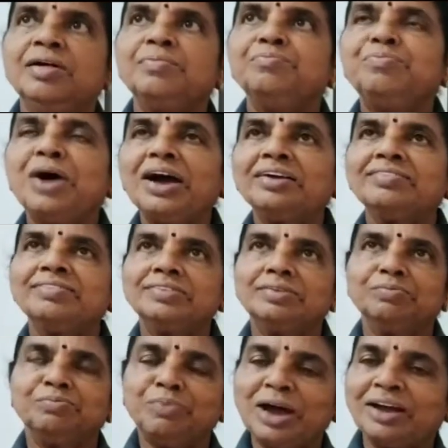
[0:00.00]

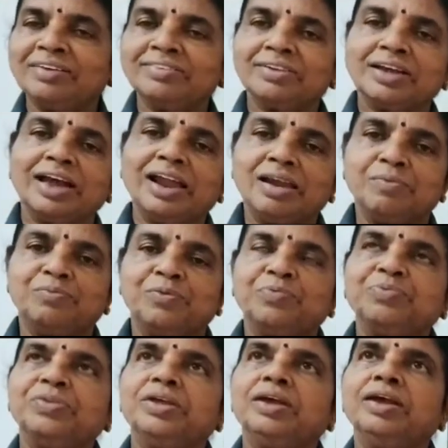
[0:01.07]
Banks
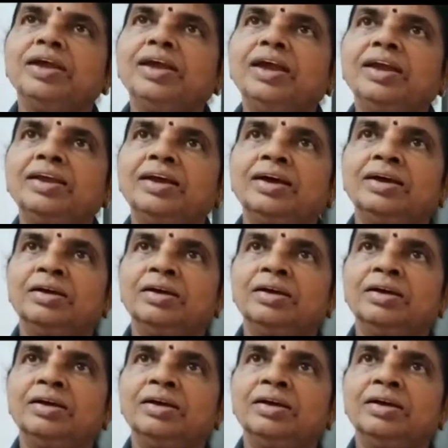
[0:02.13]
help in